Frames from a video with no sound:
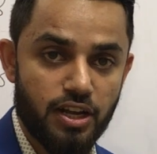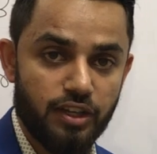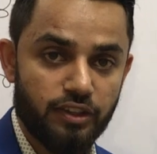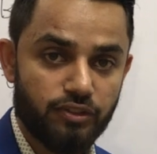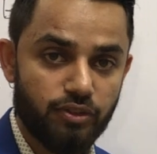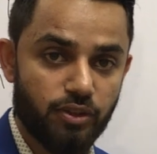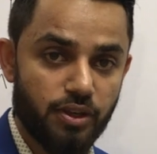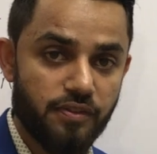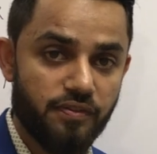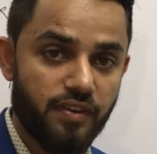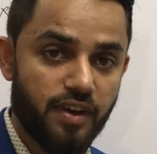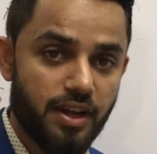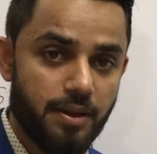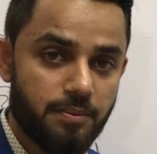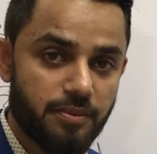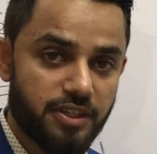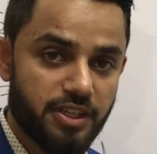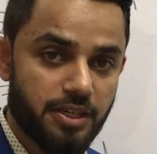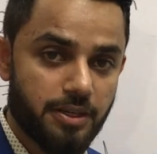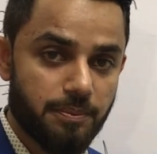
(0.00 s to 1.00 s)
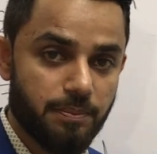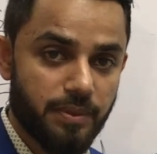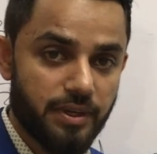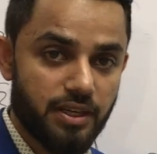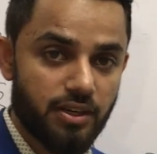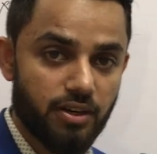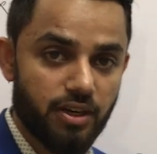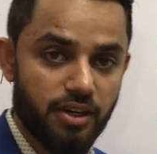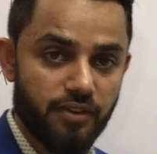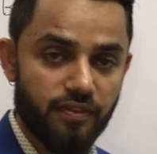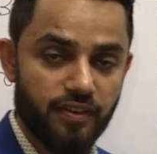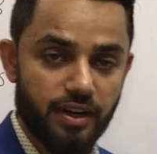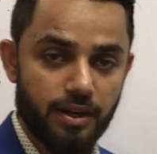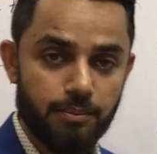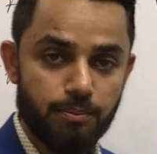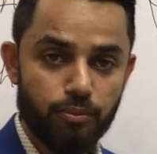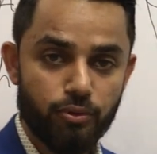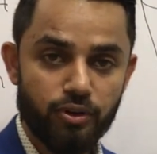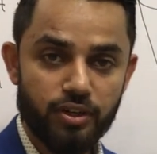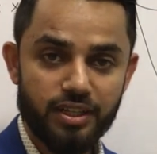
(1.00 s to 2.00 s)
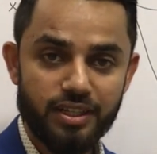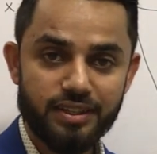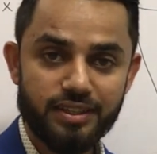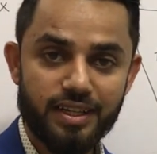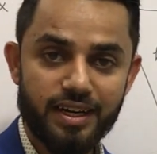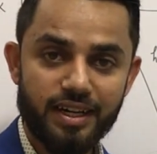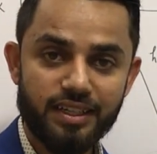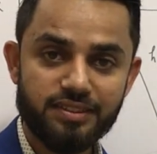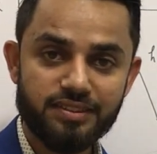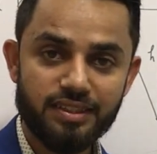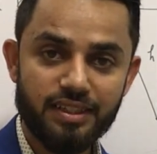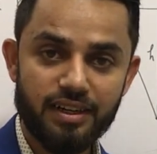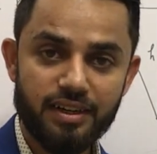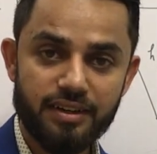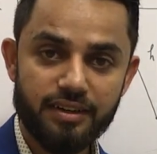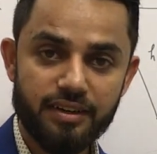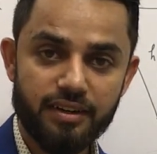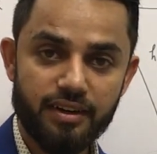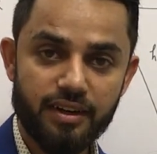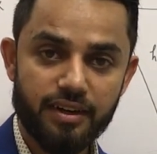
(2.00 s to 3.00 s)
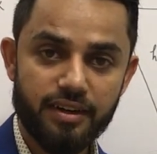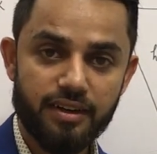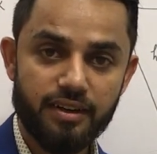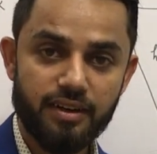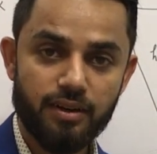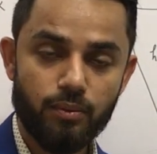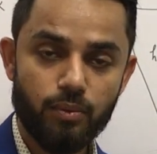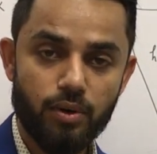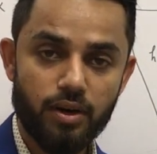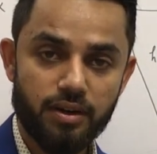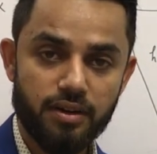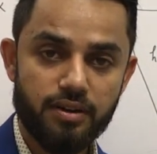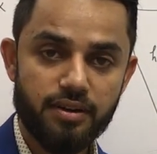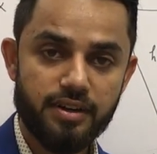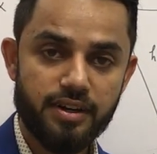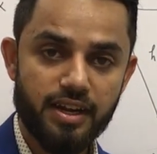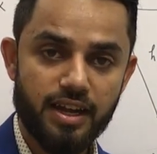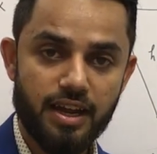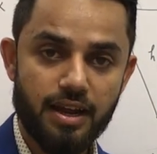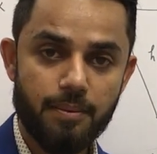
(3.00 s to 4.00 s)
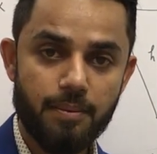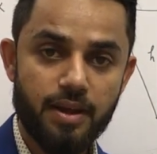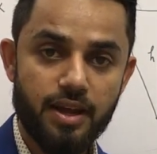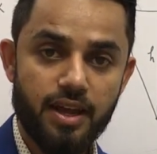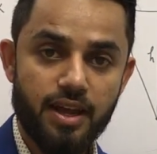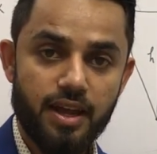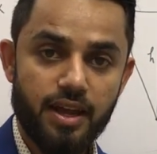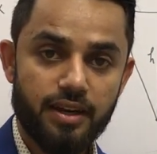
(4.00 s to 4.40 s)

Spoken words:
so if I am keeping or if I am putting that cylinder under a water tap,